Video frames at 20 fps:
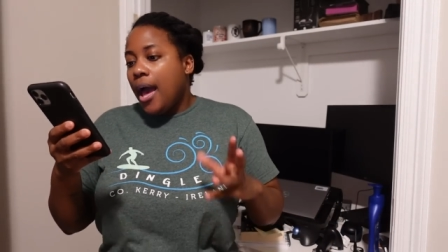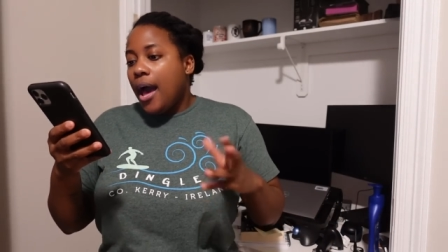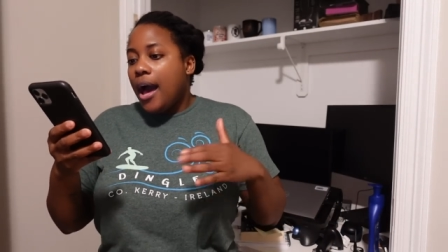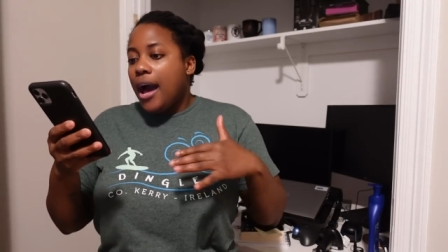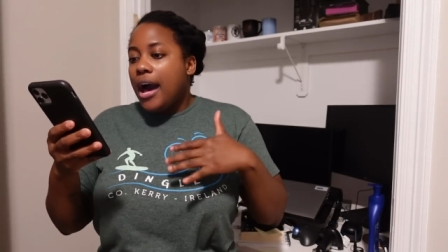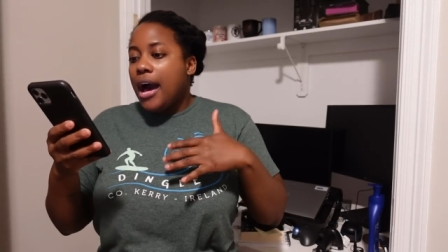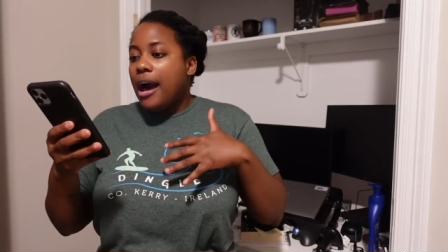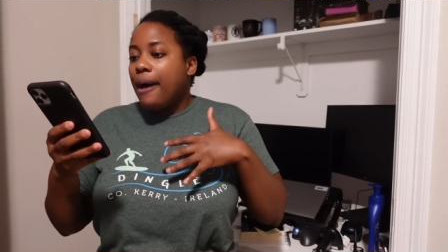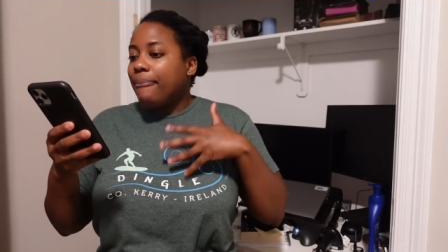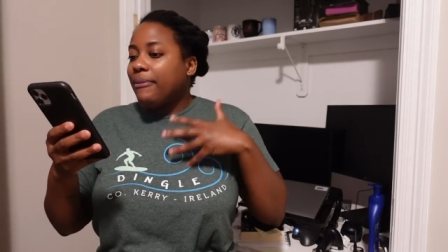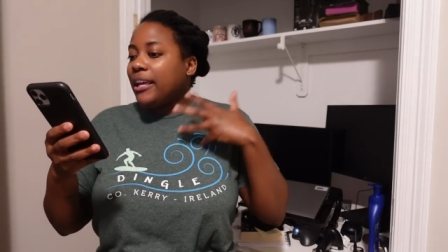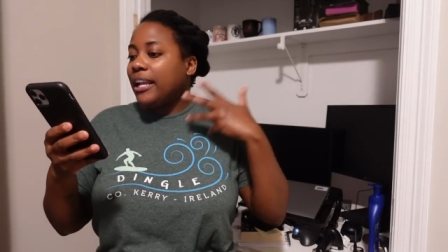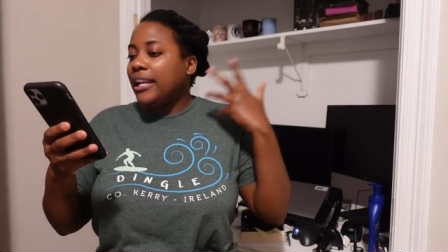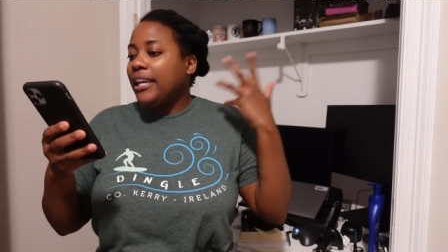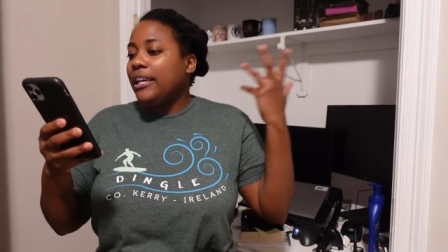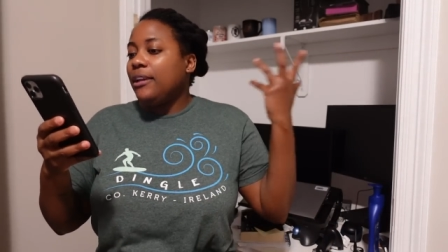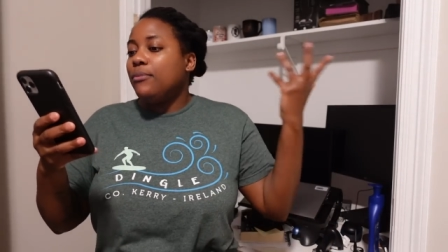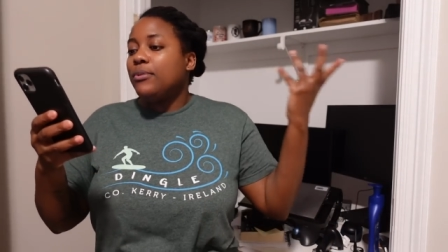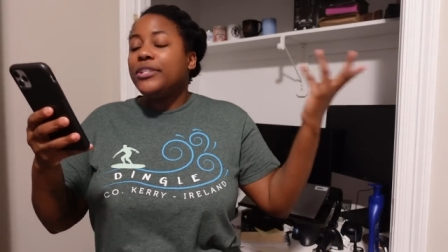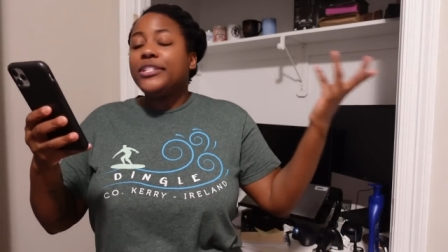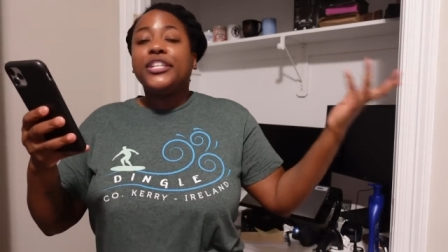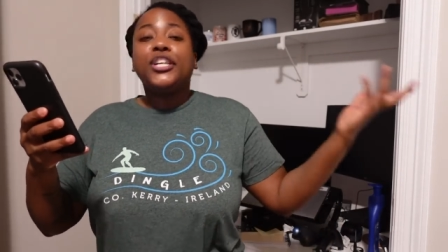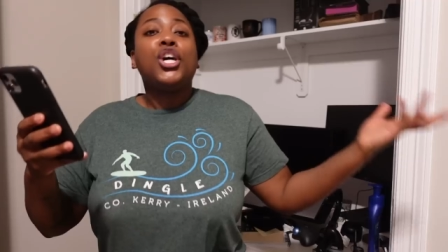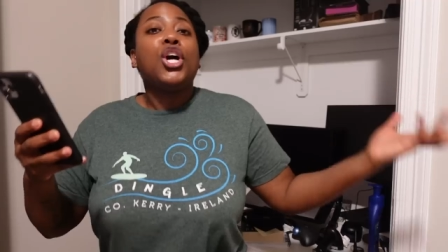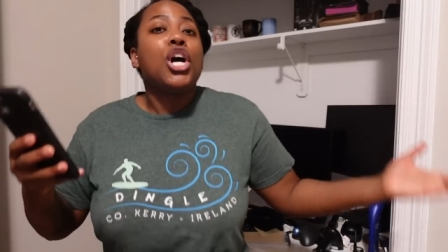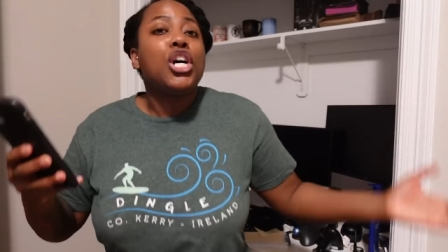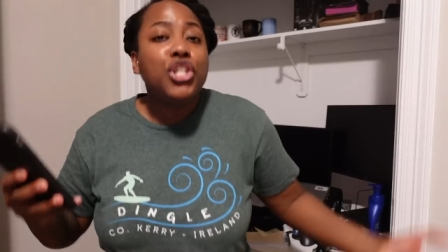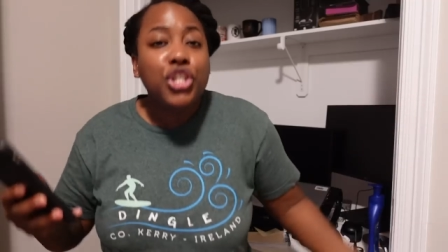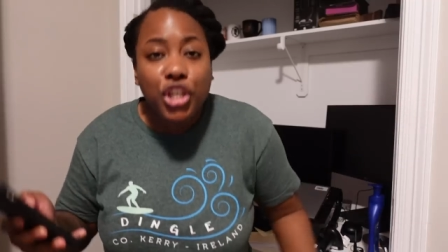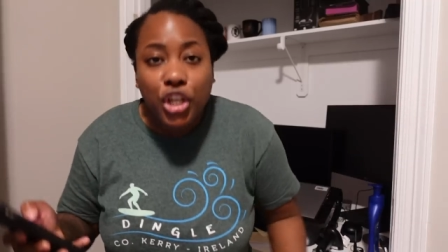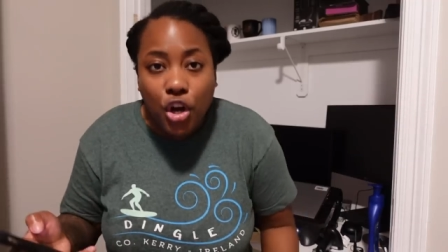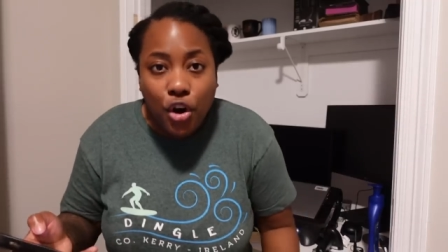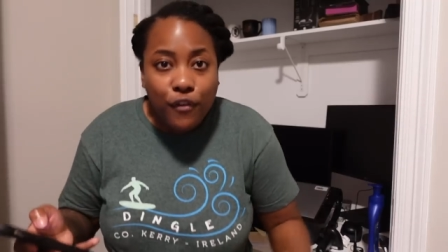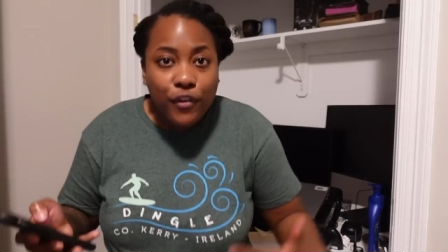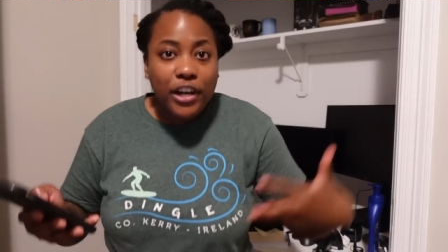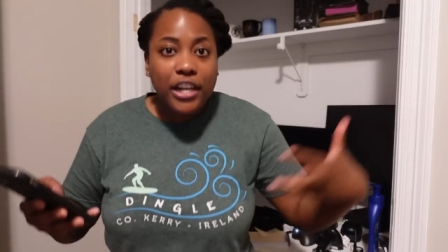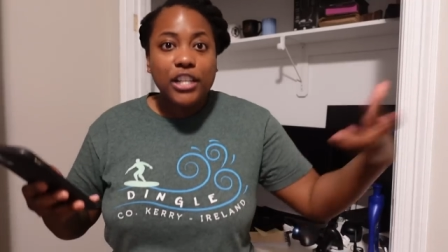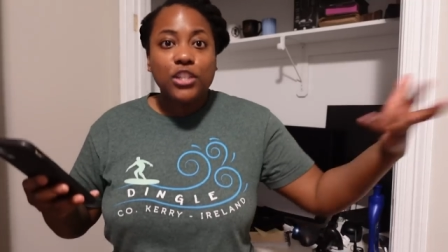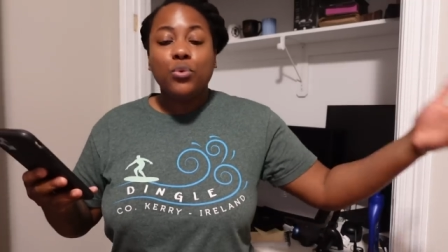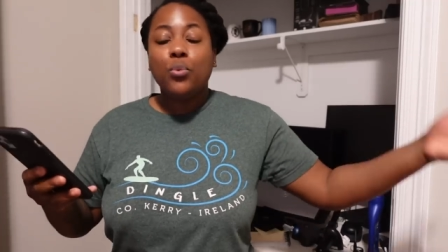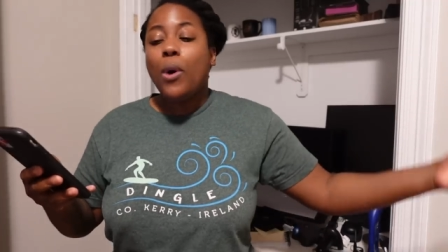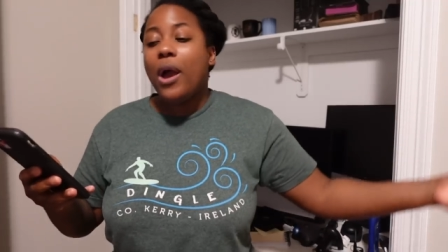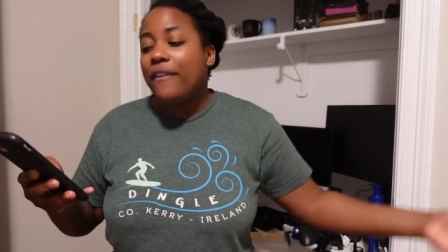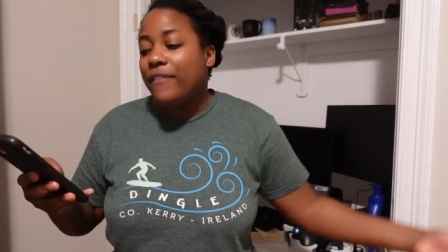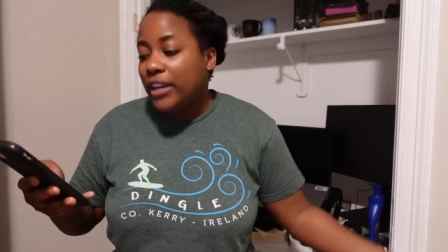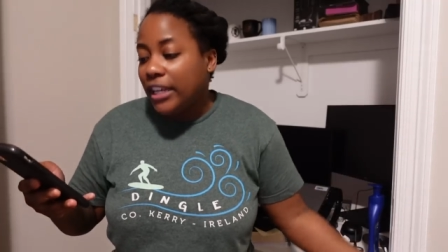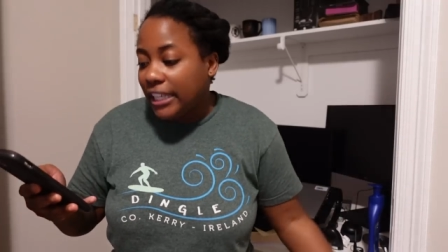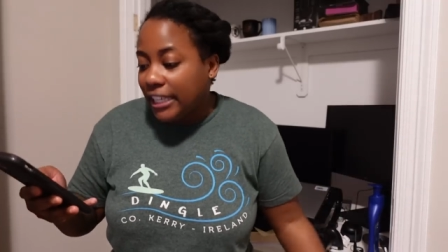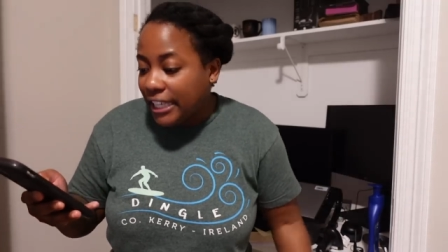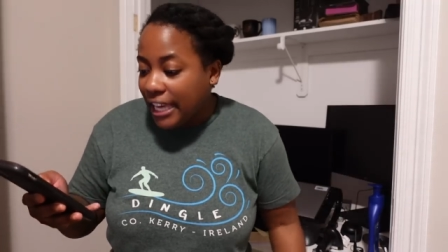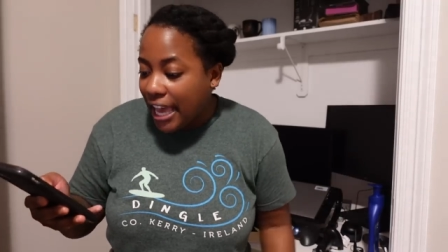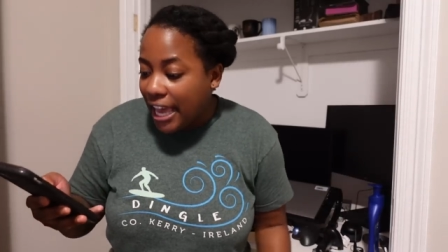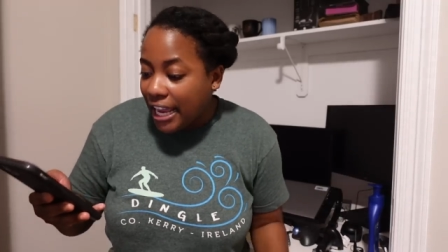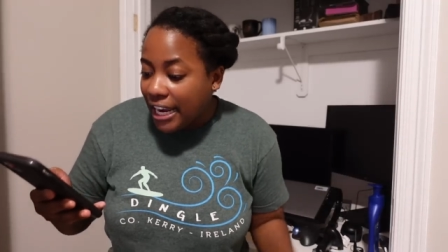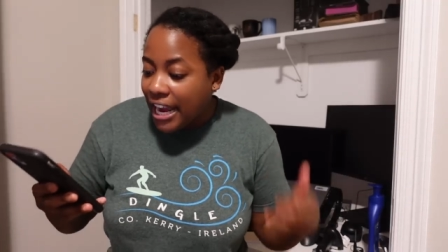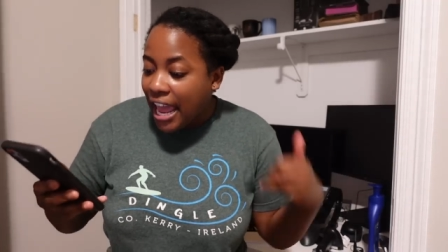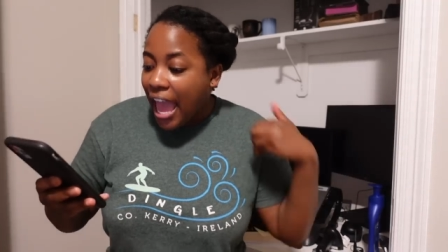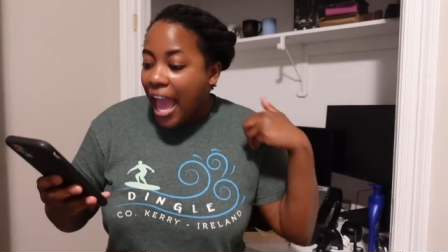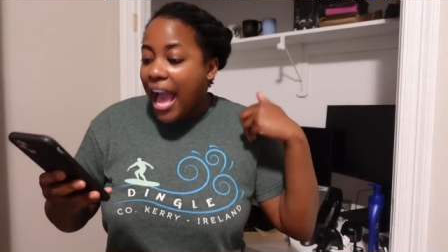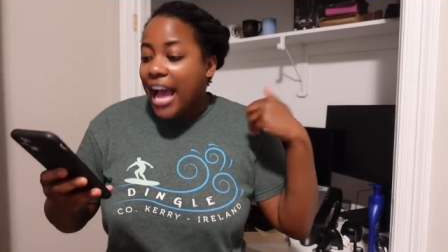that he was gushing over his wife again,